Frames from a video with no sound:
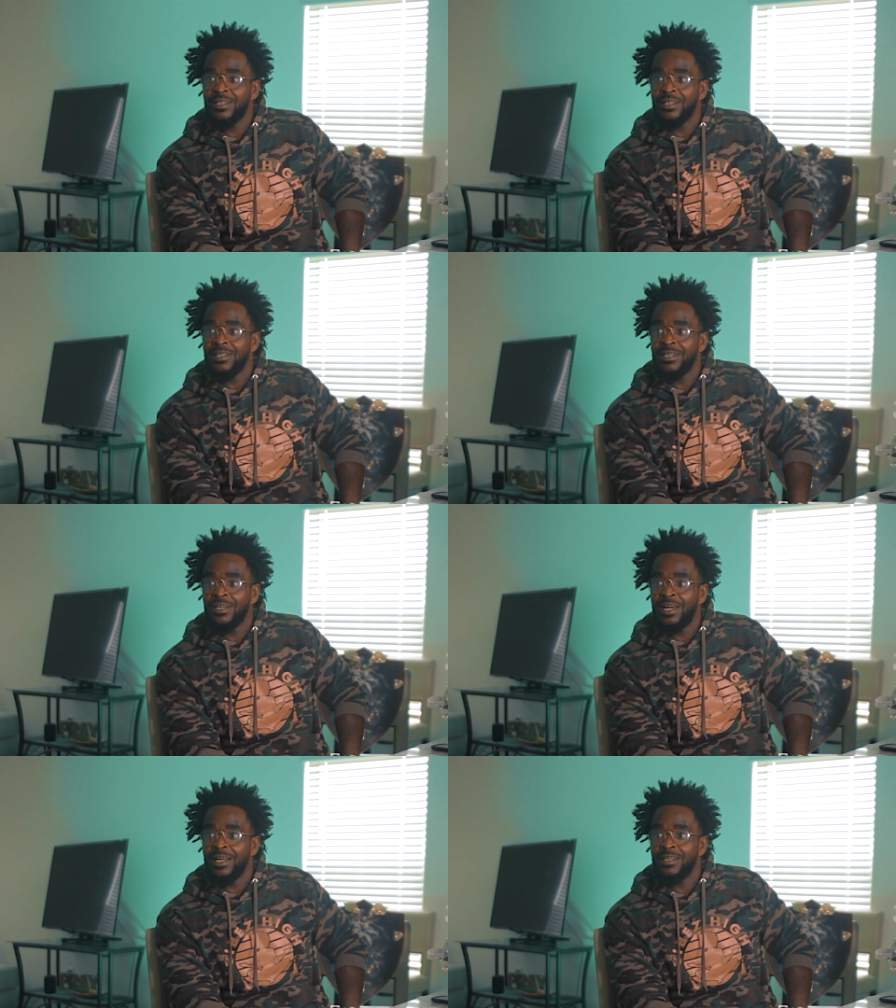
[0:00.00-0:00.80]
Uh huh.
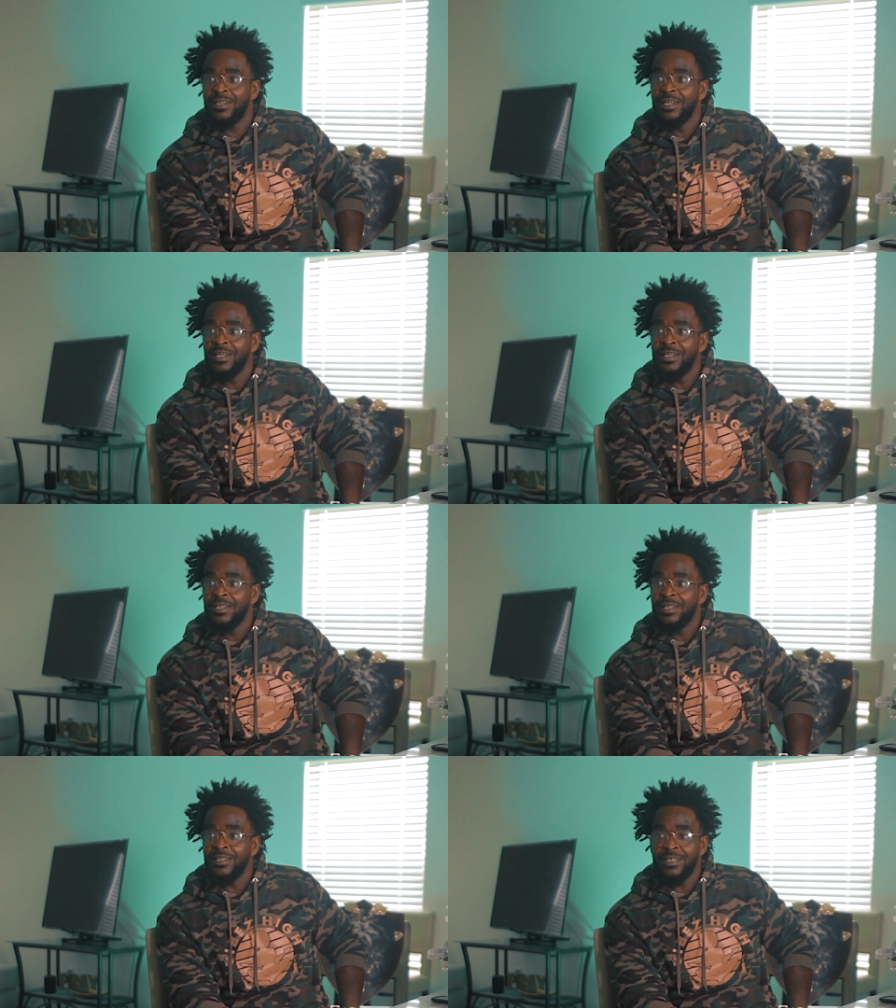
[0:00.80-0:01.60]
And you I, are a
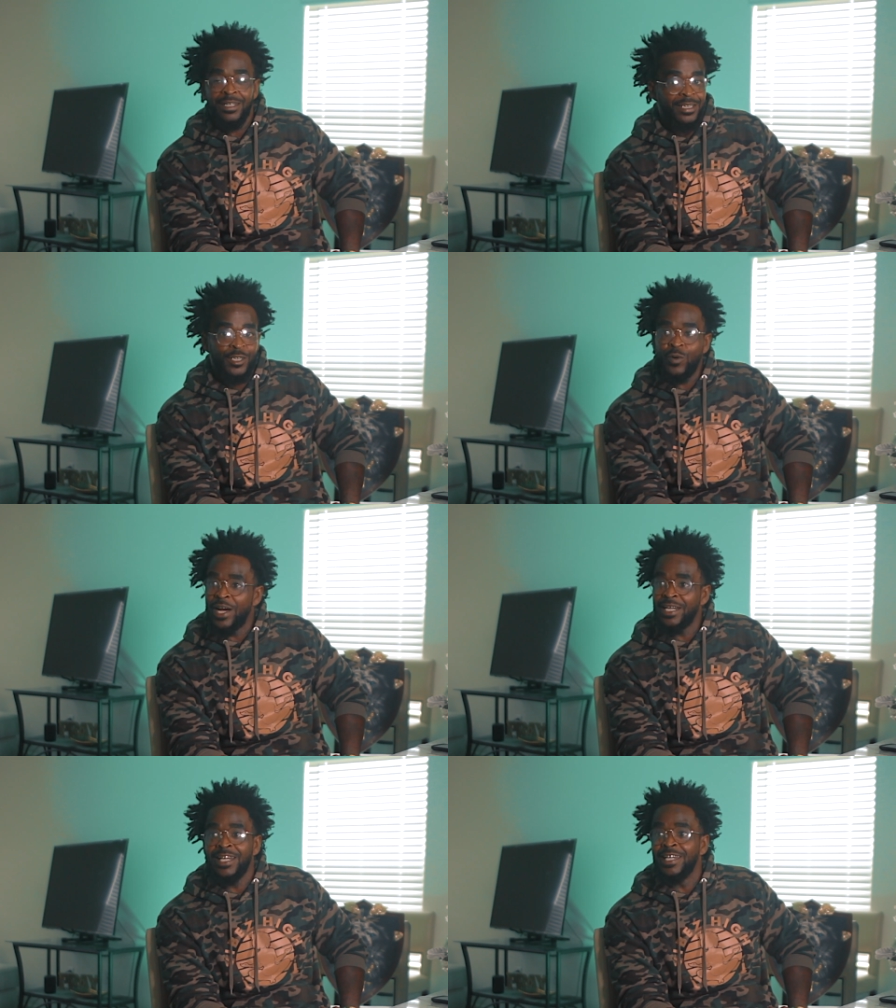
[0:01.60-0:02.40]
leader. Yeah. So
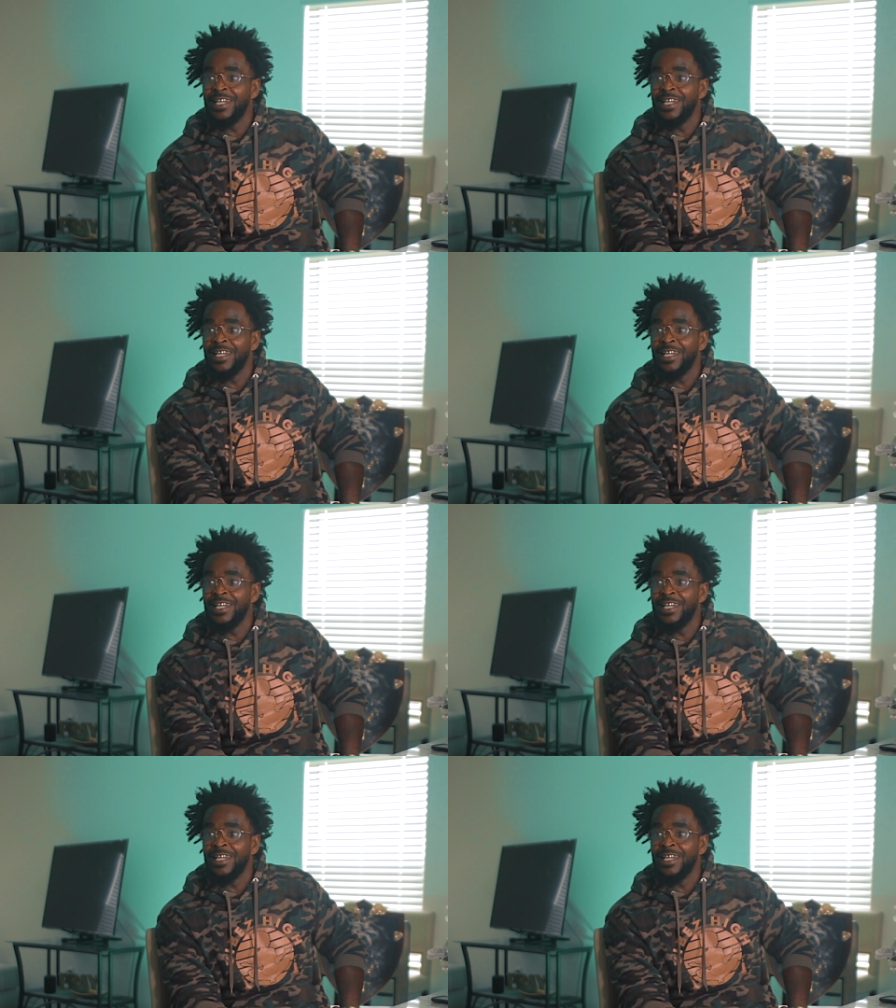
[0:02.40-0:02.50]
I didn't like.